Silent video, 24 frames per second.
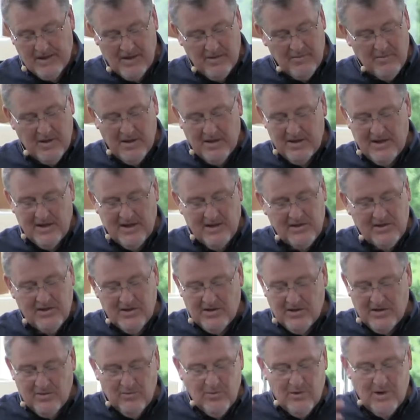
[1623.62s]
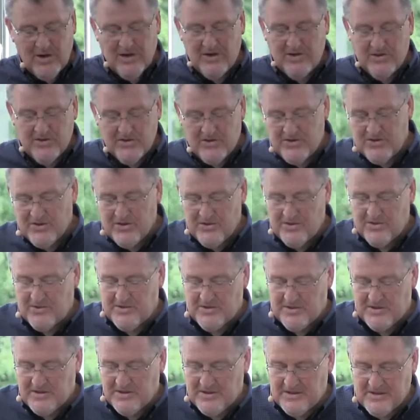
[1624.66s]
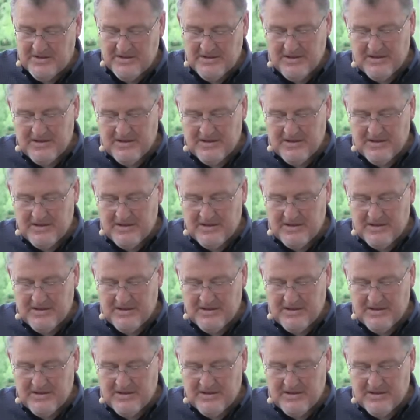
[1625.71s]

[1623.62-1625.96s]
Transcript: Come on in, you can wear your shoes.